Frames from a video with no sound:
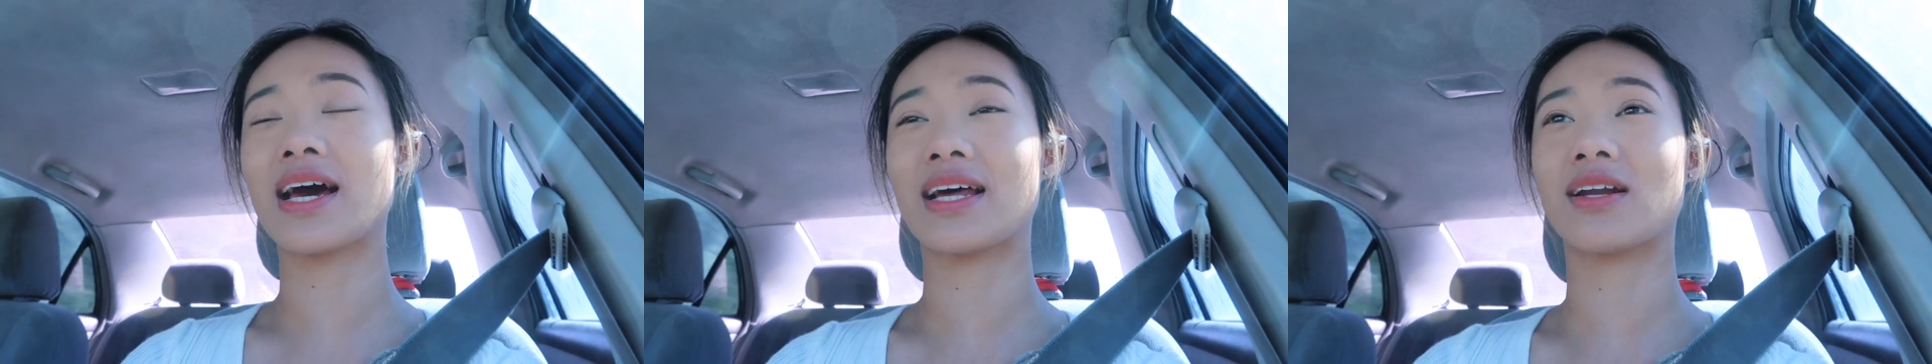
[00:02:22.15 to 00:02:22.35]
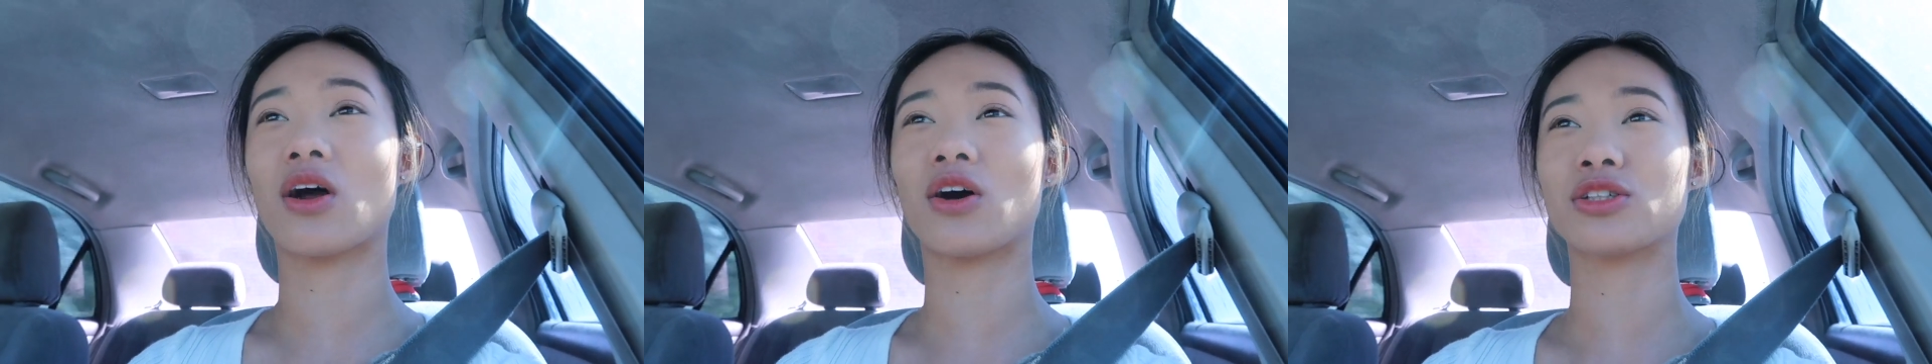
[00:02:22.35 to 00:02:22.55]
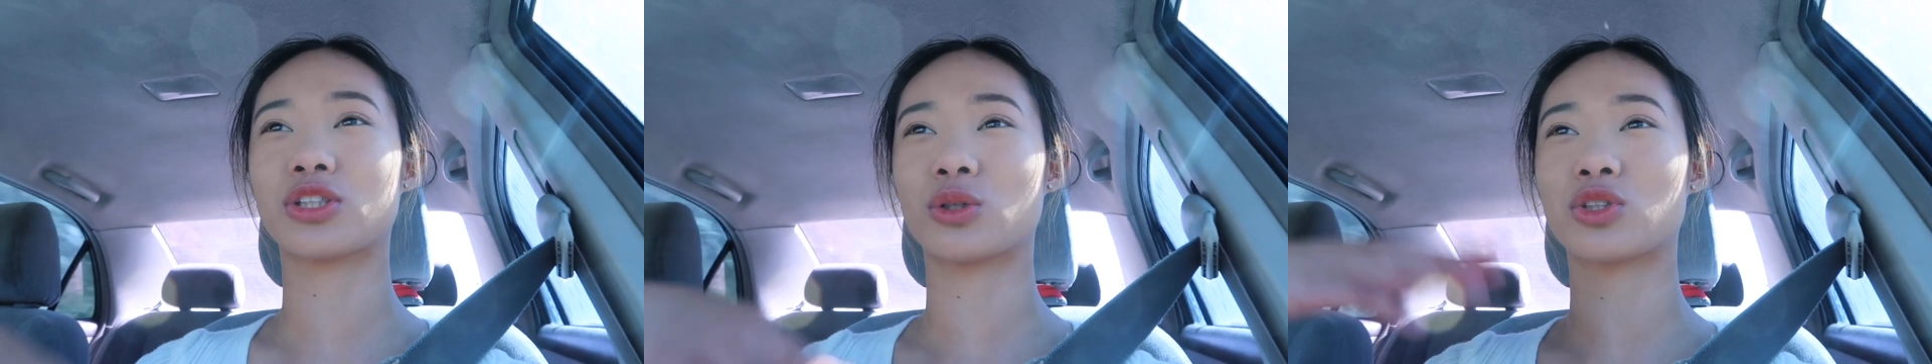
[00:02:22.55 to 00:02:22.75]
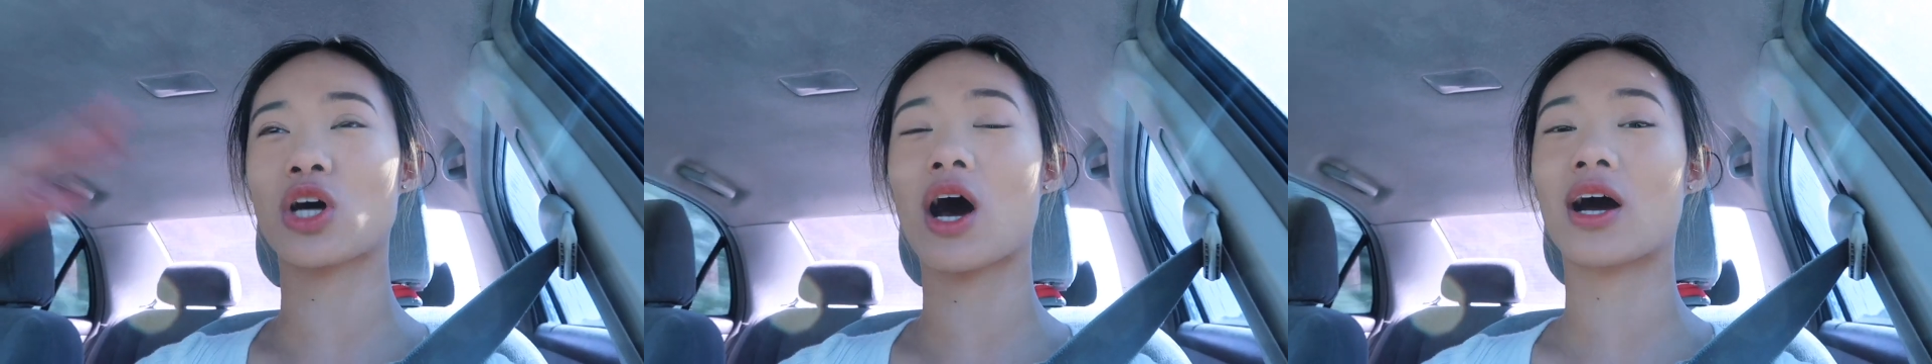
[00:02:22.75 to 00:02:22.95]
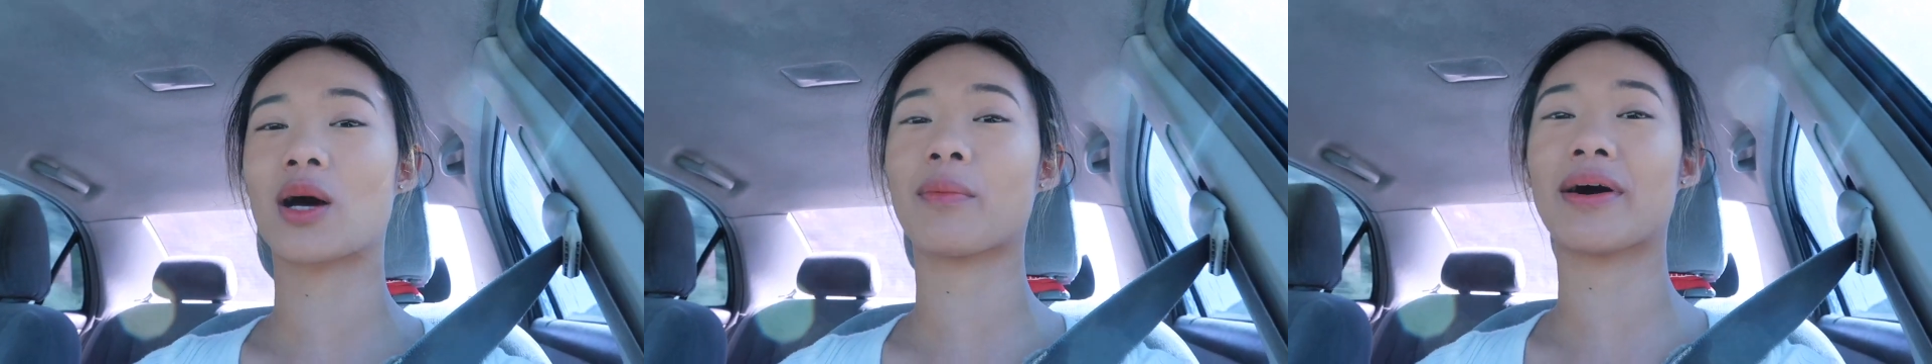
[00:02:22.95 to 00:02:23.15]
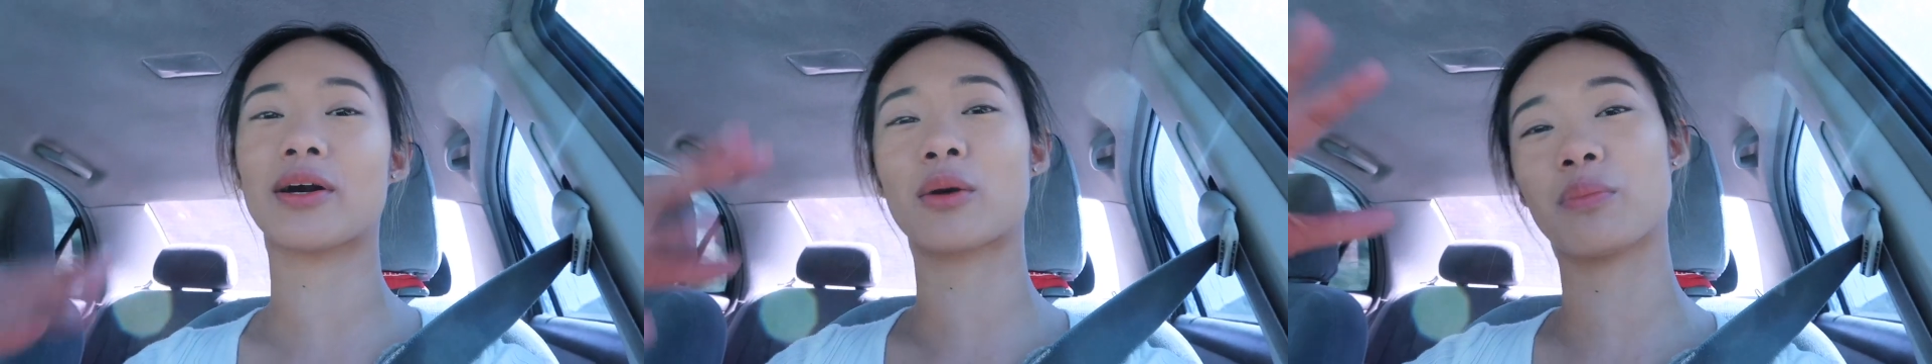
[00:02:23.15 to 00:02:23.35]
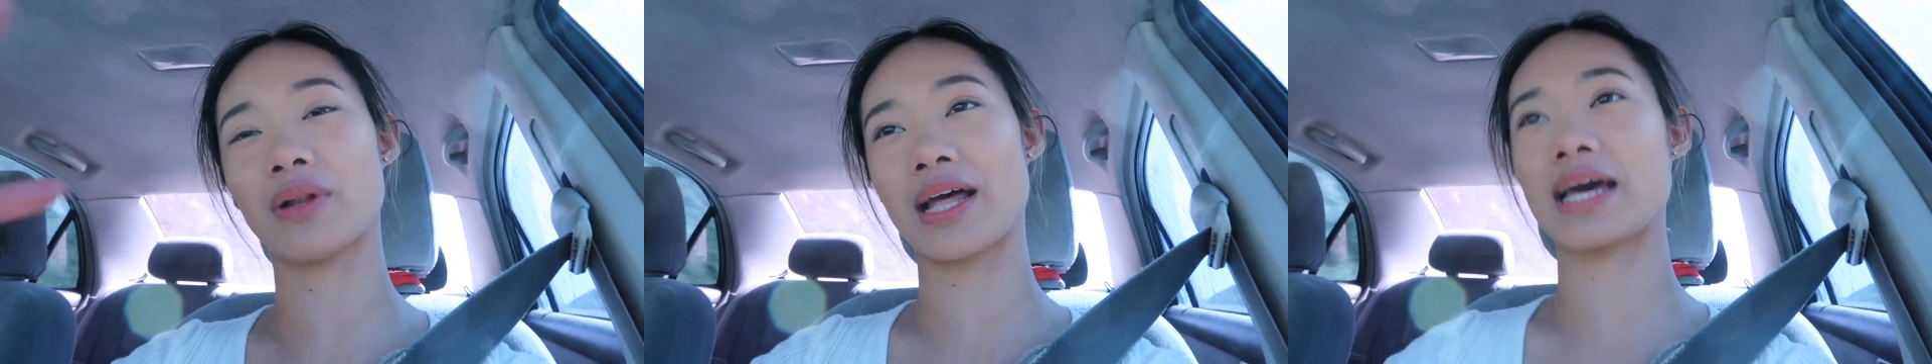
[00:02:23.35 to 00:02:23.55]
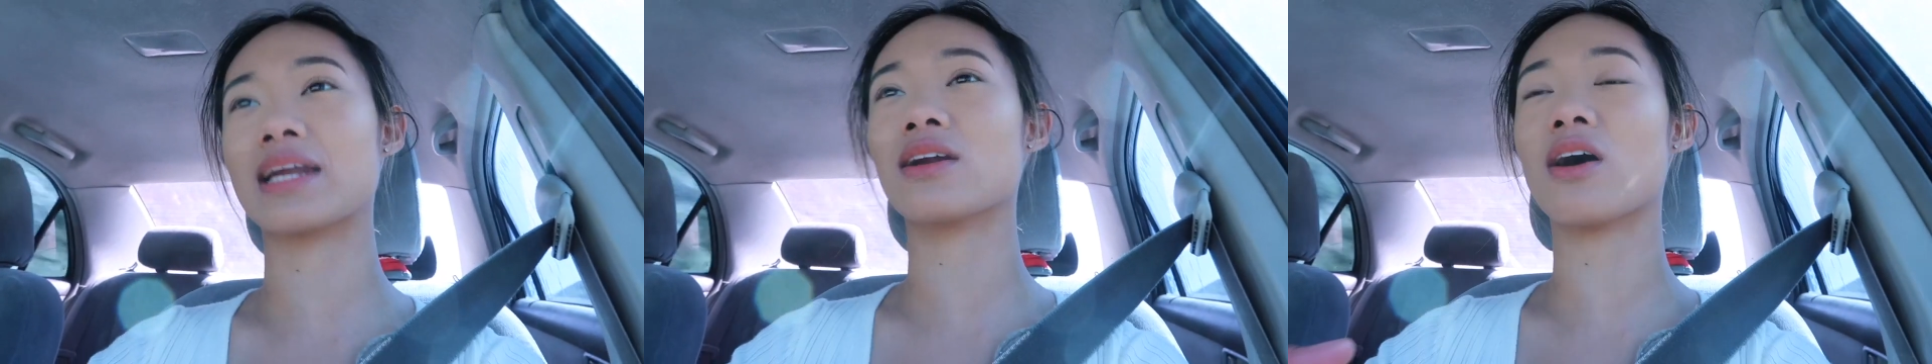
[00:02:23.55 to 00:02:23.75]
and also talk about our
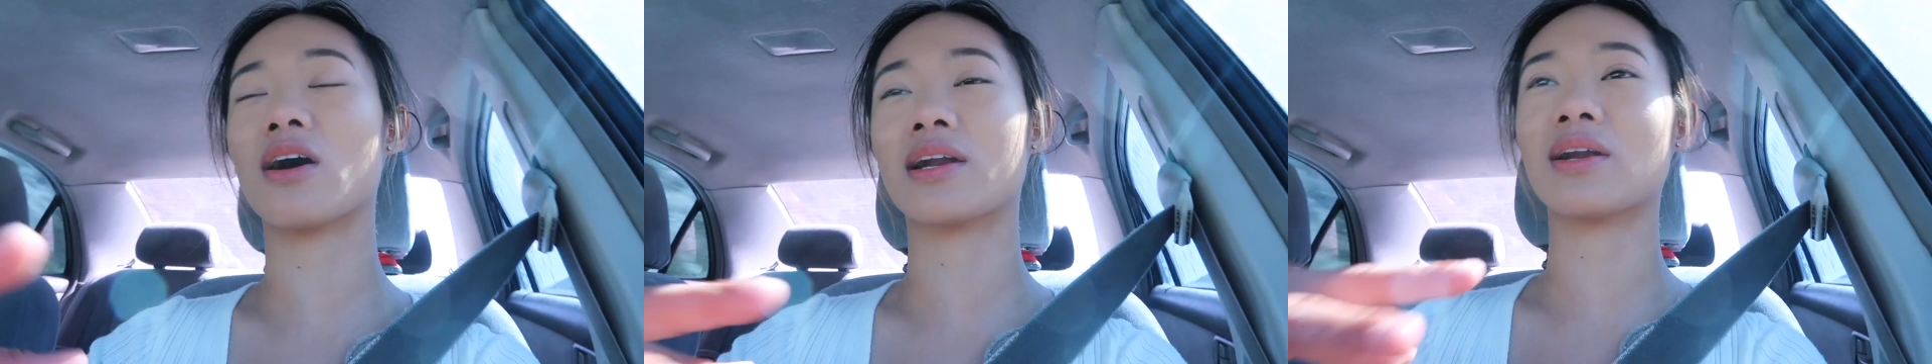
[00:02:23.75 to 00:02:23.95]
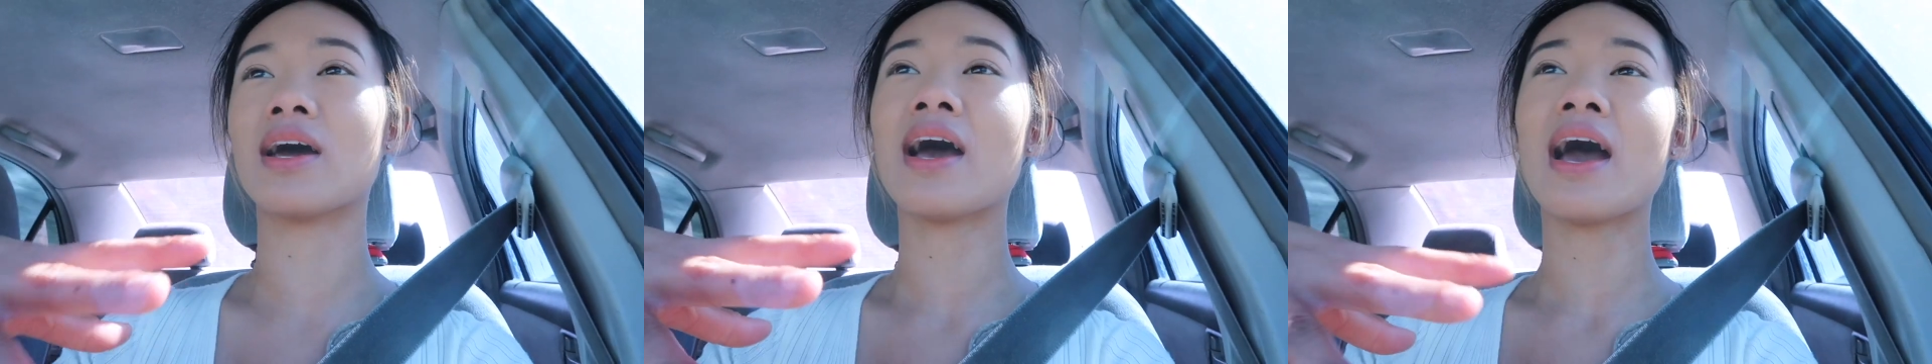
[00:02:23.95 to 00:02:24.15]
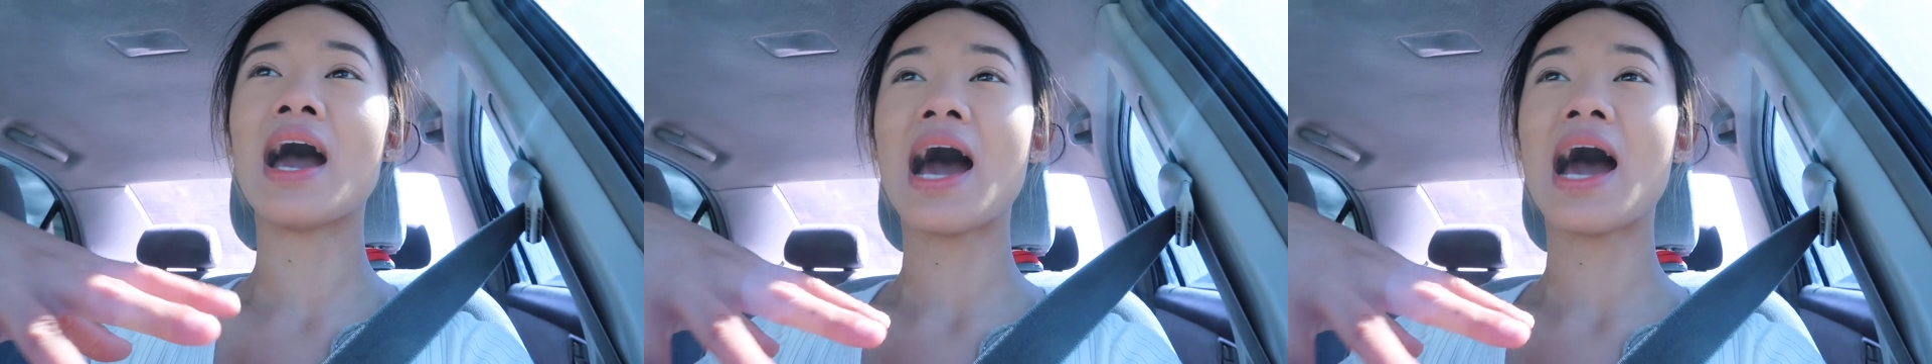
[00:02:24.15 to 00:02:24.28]
plan on